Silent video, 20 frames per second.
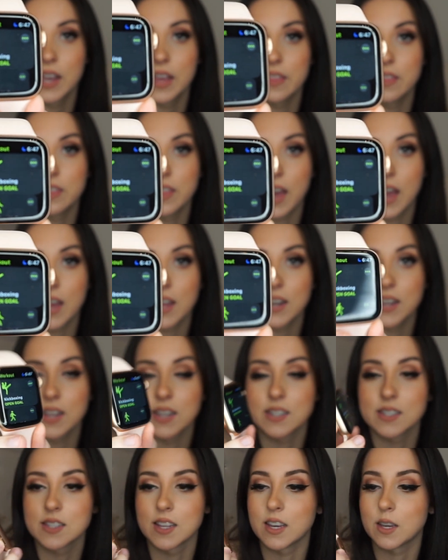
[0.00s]
that
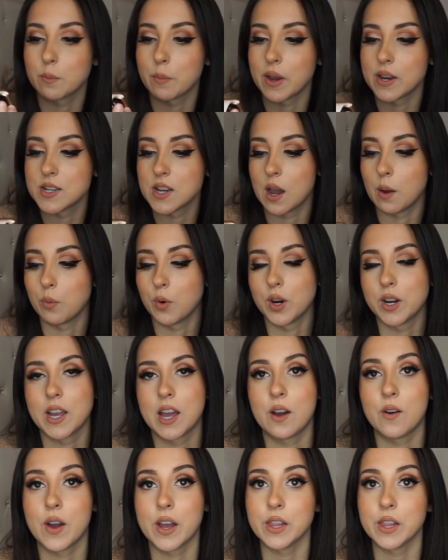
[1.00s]
is like my top workout.